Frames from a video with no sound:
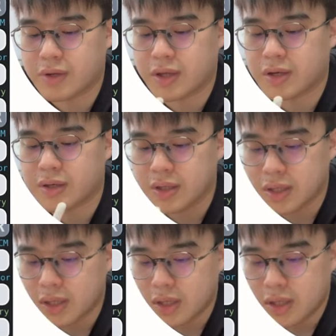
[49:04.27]
here.
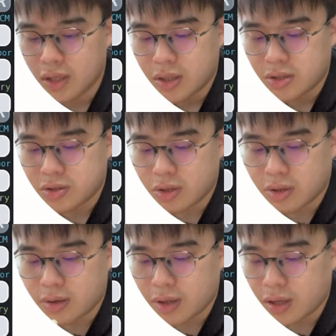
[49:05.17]
So
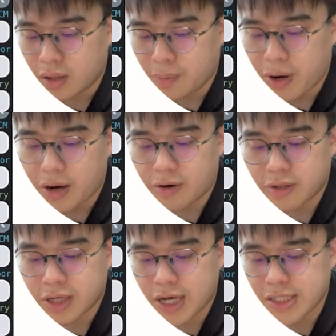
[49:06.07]
I'm gonna
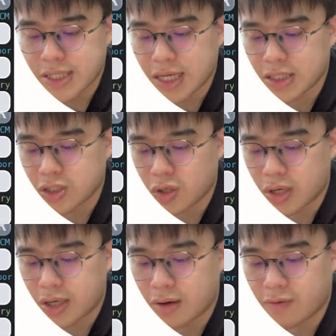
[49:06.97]
prioritize and sort
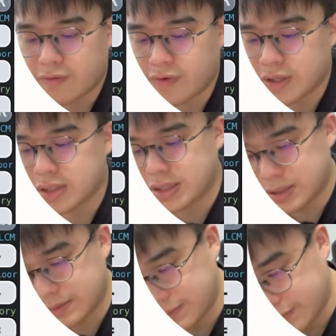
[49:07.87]
it out first,